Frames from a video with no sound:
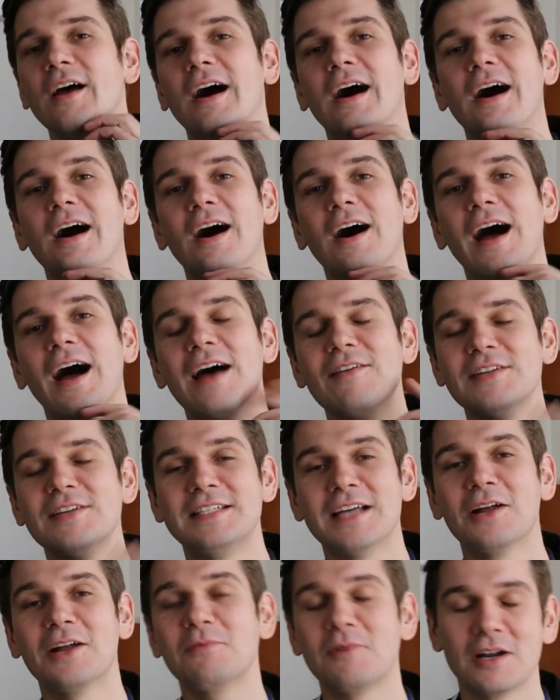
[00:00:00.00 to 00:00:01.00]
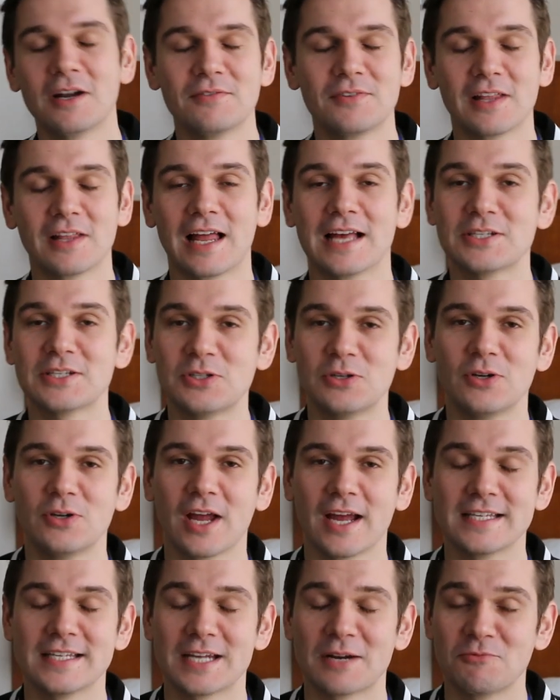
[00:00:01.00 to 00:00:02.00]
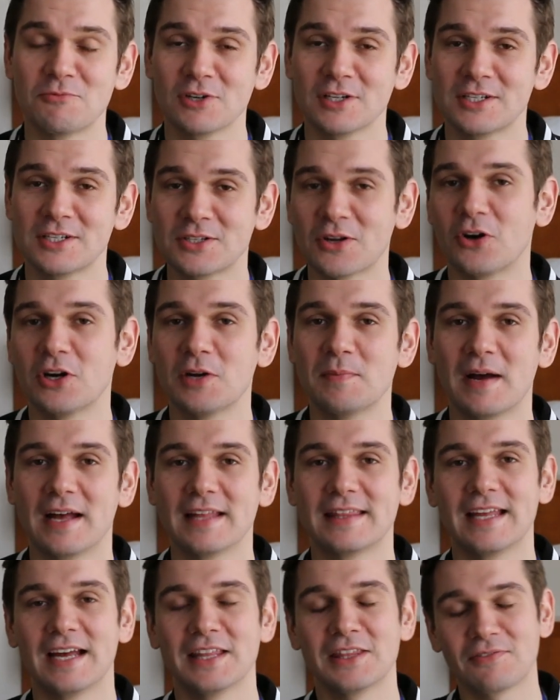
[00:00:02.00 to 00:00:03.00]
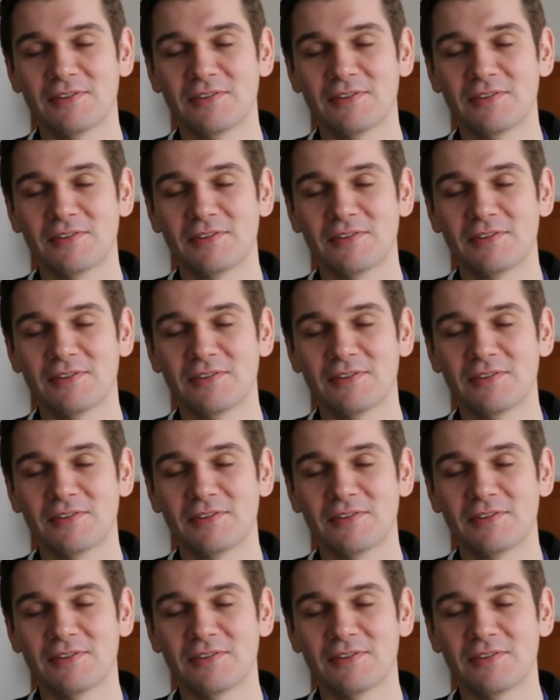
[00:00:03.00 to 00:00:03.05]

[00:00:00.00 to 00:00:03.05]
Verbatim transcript: I haven't done one for the last 2 days and I'm really sorry about that.